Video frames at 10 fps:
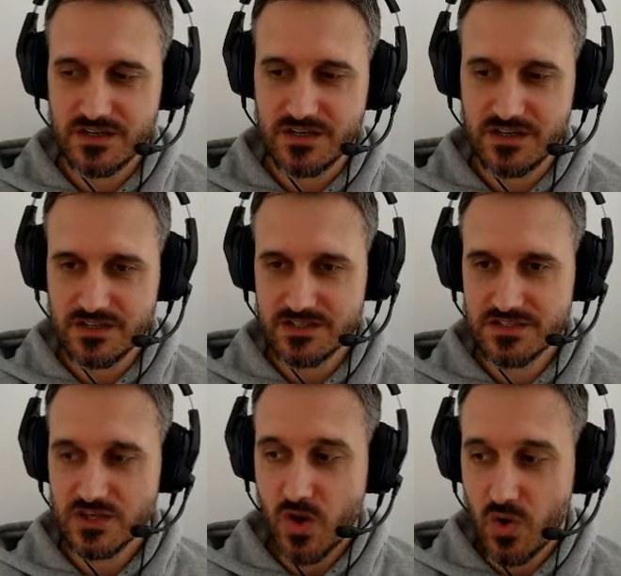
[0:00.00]

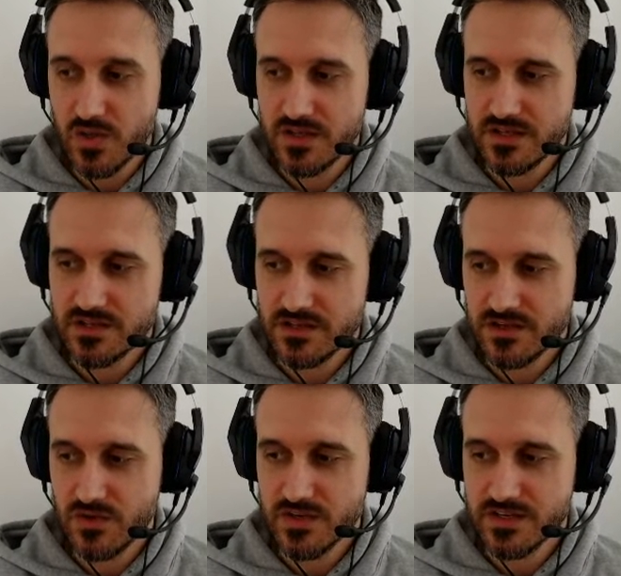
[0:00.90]
It's only
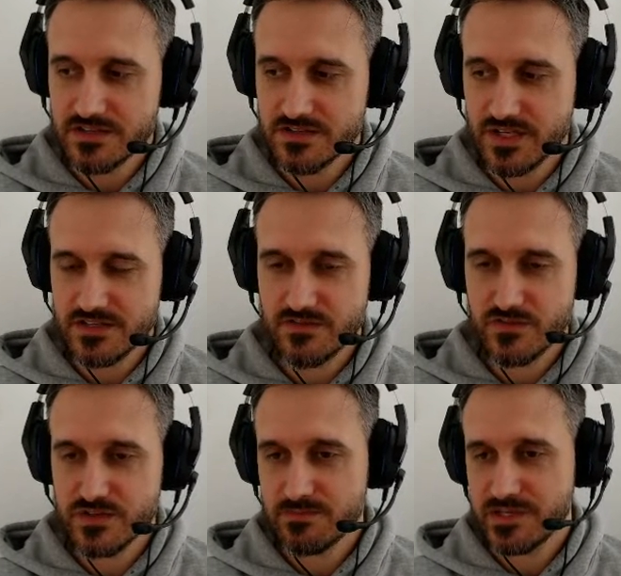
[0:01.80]
the only country that
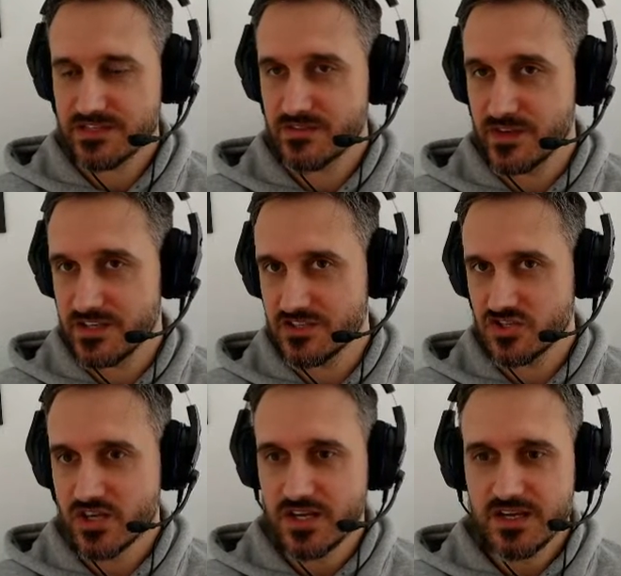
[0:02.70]
speaks
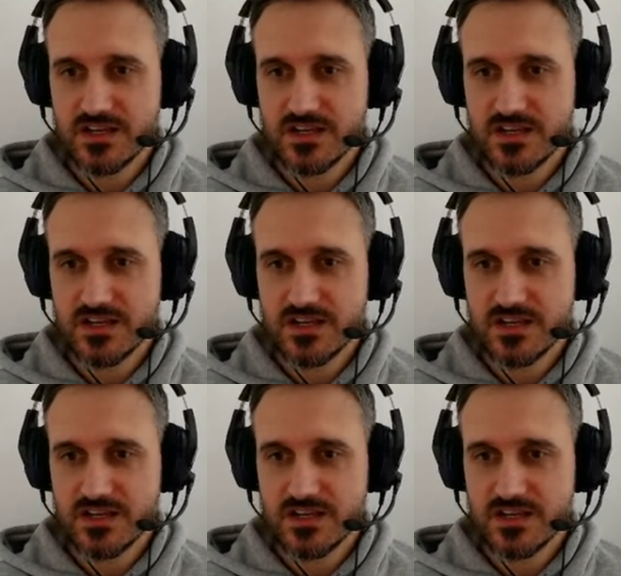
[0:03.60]
Finnish.